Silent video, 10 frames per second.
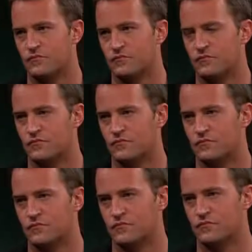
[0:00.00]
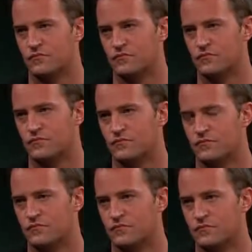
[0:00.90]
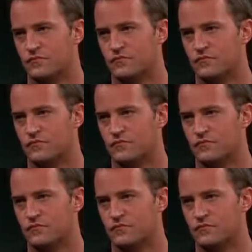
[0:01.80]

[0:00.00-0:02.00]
(not speaking)